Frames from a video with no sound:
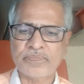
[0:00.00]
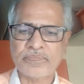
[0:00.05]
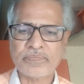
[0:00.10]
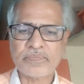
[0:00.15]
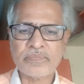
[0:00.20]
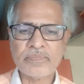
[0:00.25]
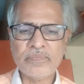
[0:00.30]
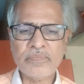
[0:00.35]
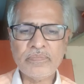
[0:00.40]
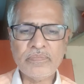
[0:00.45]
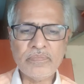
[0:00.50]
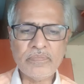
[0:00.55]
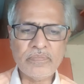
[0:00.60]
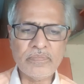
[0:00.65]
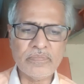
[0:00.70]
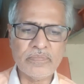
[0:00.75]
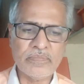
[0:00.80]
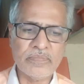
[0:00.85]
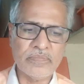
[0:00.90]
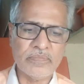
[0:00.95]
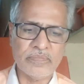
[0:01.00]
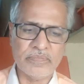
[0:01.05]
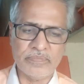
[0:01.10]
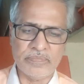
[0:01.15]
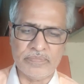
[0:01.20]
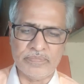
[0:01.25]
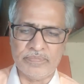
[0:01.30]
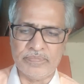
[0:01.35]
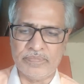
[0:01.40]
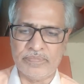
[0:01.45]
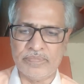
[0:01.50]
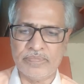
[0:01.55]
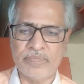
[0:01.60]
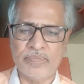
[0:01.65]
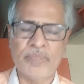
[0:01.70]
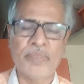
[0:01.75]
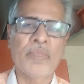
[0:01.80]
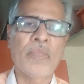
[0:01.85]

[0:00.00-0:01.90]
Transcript: Nothing is said.